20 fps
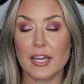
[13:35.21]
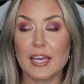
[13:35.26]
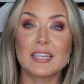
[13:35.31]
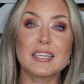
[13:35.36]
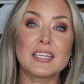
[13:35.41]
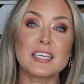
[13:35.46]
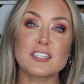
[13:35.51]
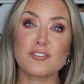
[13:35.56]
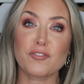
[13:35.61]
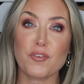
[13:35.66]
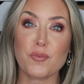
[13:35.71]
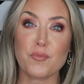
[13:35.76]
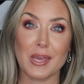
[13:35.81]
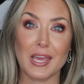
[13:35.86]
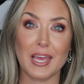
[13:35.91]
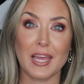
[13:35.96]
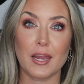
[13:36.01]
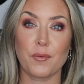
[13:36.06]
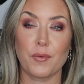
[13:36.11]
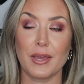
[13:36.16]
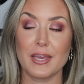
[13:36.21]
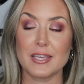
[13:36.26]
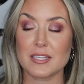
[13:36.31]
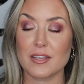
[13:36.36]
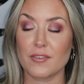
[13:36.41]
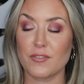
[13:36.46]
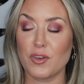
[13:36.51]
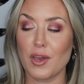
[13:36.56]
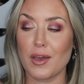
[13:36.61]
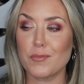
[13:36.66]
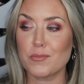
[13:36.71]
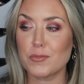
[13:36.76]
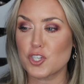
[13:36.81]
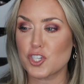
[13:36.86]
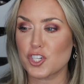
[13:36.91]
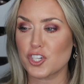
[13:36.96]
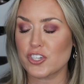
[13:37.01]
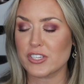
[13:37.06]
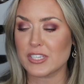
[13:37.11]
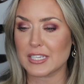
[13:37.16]
at least for me anyways, if you have
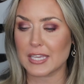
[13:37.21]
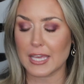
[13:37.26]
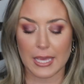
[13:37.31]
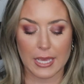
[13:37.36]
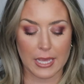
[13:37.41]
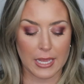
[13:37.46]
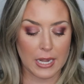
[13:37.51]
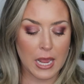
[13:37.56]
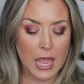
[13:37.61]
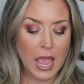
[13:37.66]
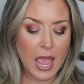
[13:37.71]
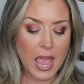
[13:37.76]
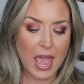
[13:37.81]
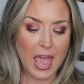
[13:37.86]
mature skin